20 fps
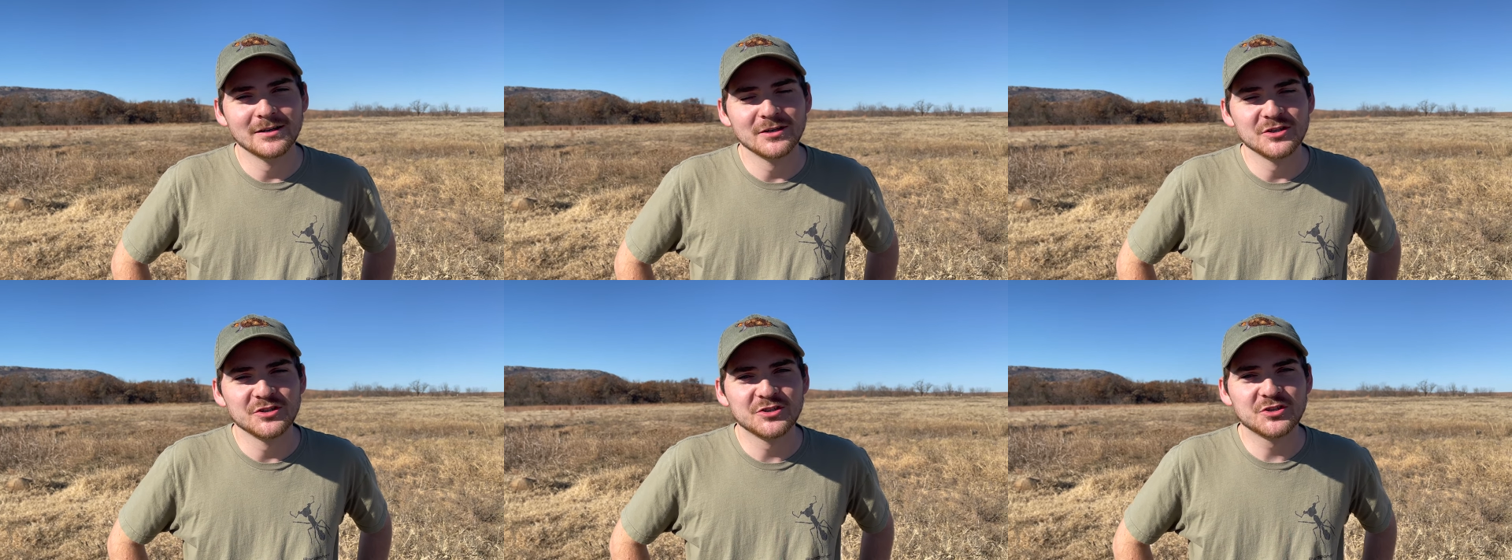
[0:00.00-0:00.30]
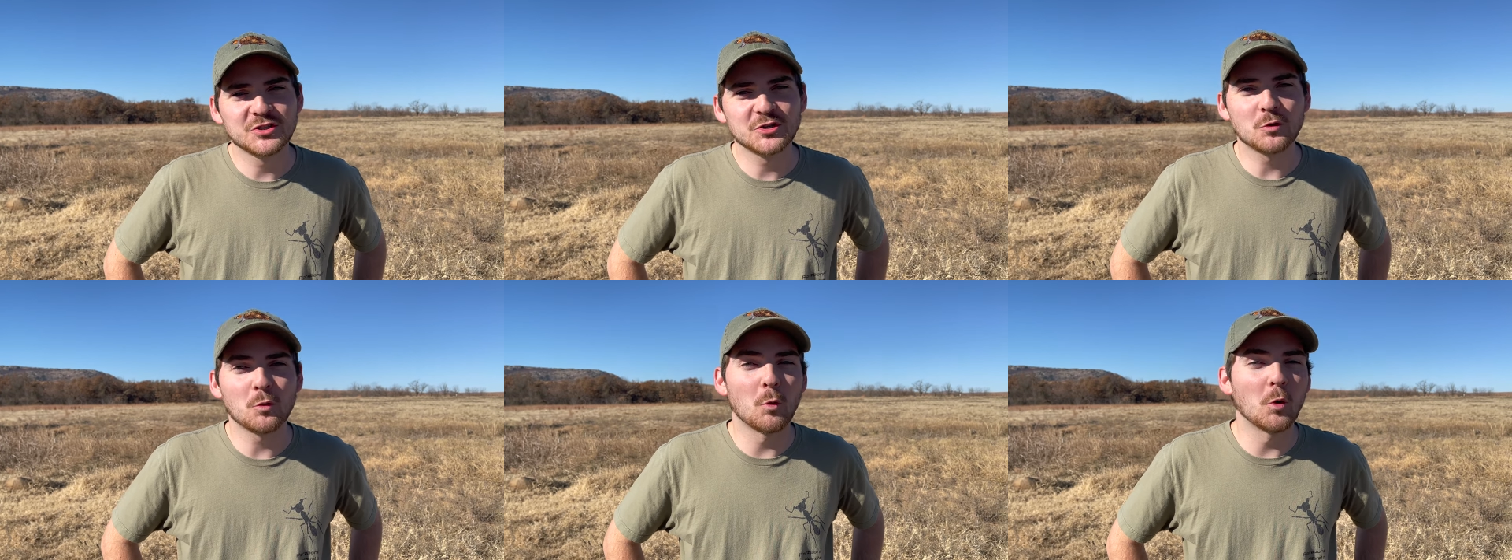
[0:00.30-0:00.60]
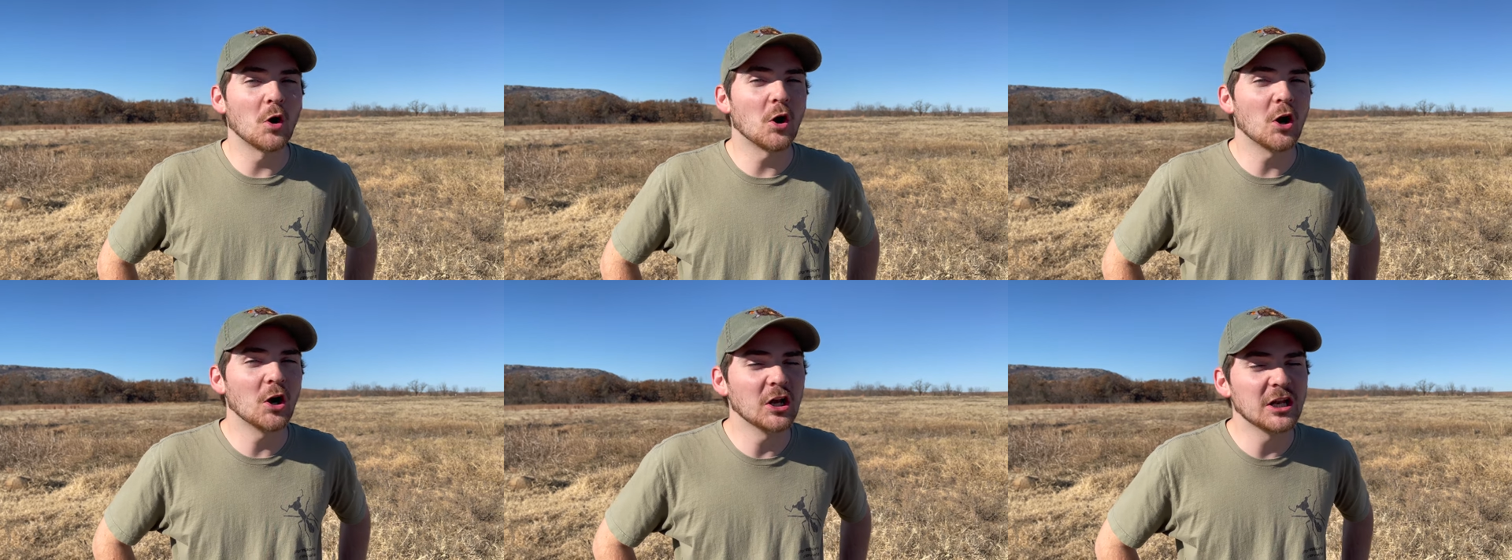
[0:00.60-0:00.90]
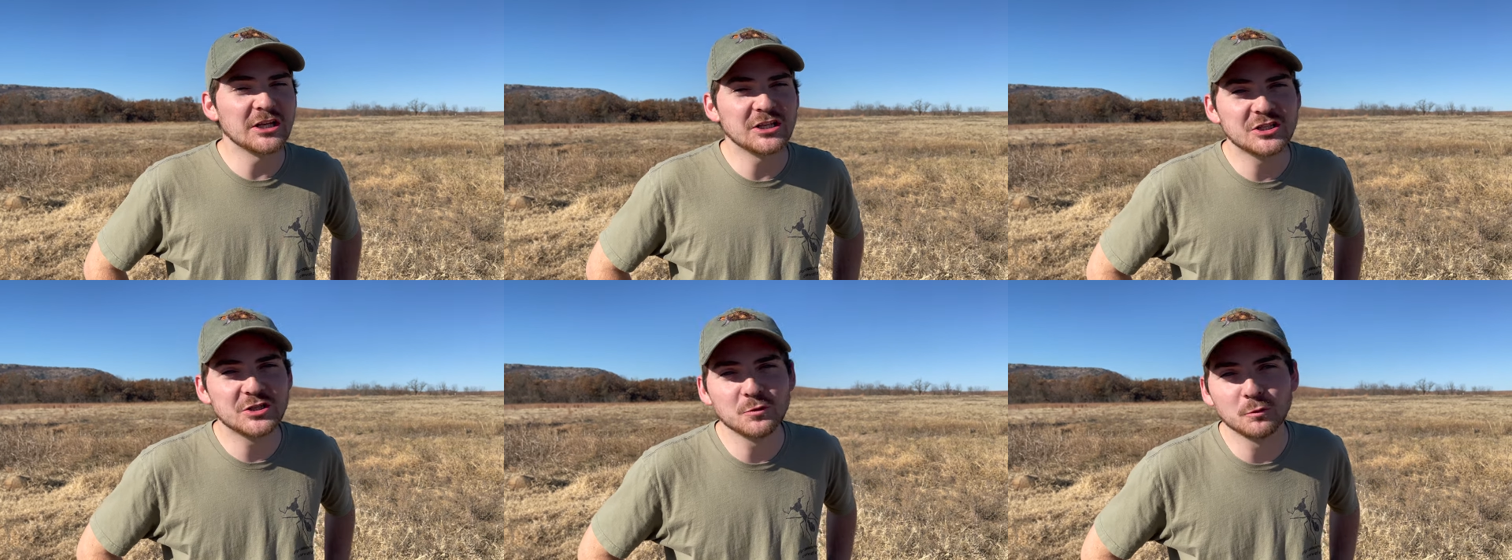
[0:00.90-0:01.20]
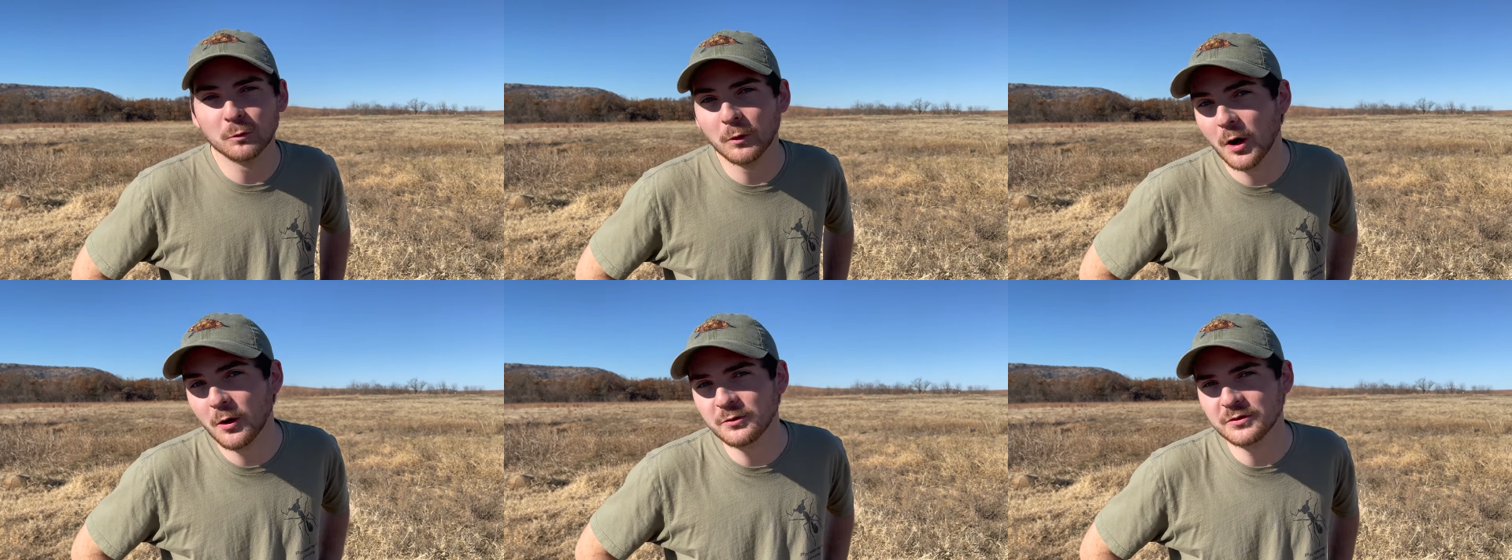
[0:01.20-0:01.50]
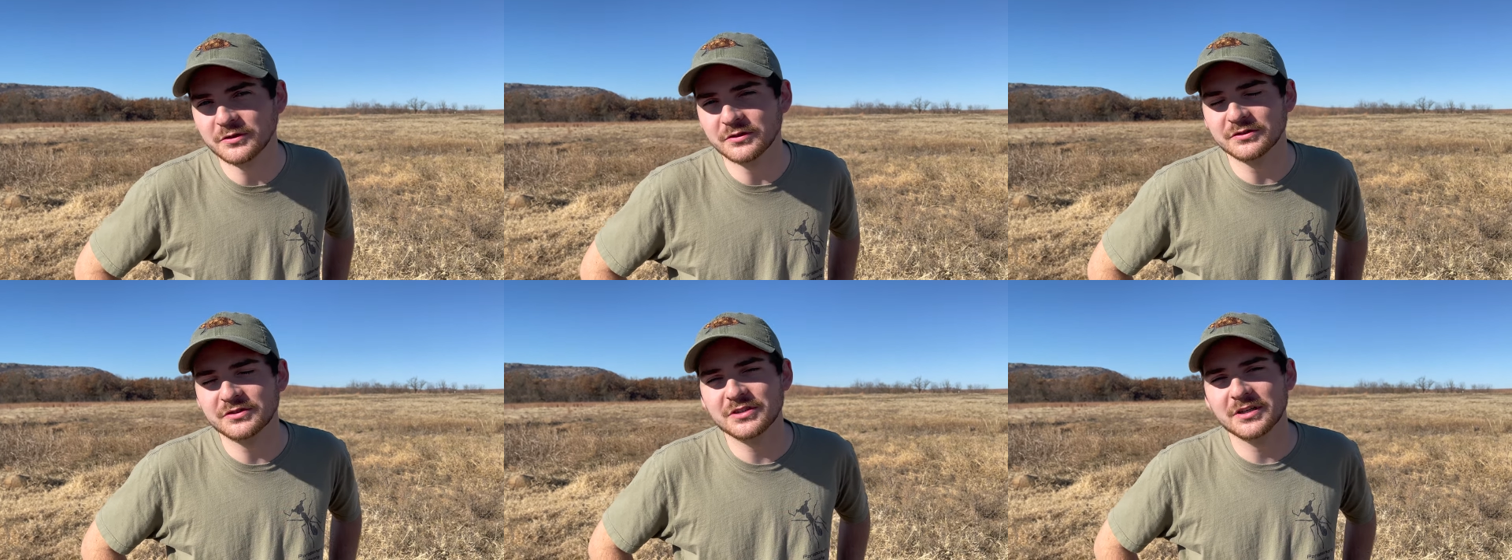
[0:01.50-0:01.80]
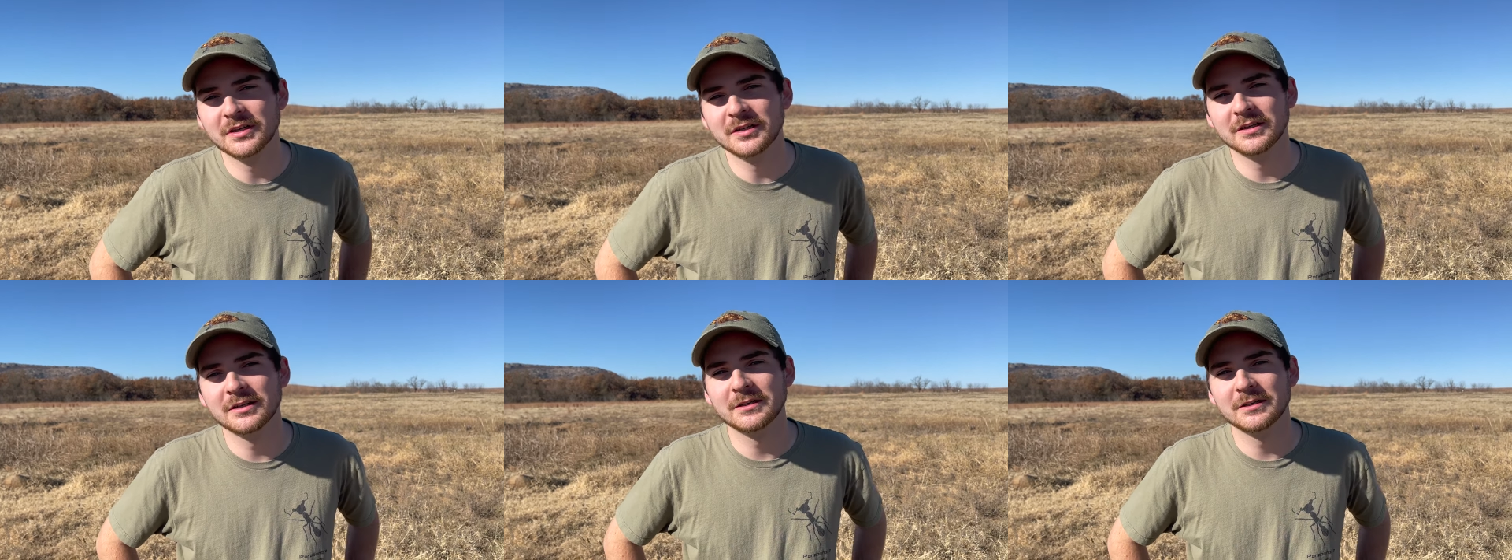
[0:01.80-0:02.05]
squirrelish rodent